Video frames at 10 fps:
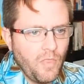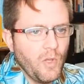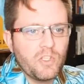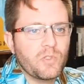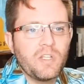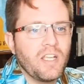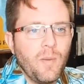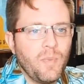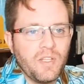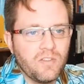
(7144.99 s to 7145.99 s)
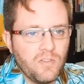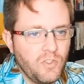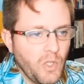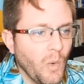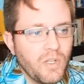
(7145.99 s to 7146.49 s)
Those three companies
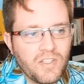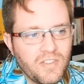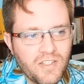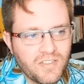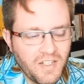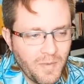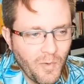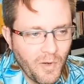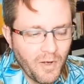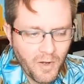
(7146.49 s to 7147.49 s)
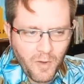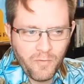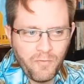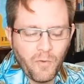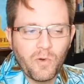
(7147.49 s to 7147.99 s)
don't exist anymore
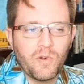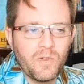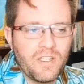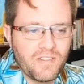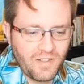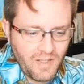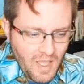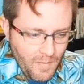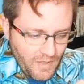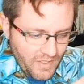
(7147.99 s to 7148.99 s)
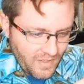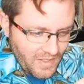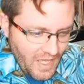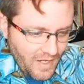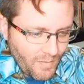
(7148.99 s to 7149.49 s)
for a reason
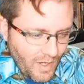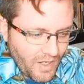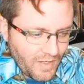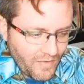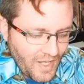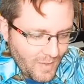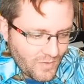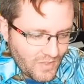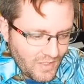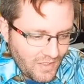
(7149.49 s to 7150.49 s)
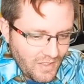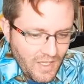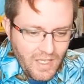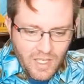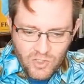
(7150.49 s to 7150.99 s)
because the head of marketing for AMC,
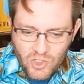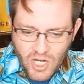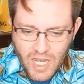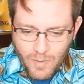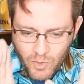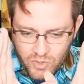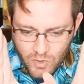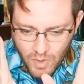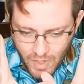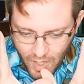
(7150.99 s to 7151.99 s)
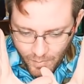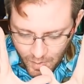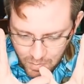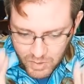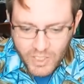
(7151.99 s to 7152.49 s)
his job was to help
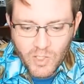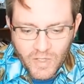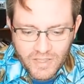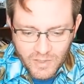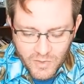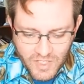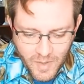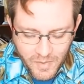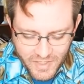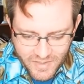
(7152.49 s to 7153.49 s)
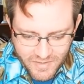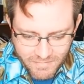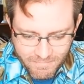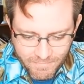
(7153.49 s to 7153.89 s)
obliterate those companies.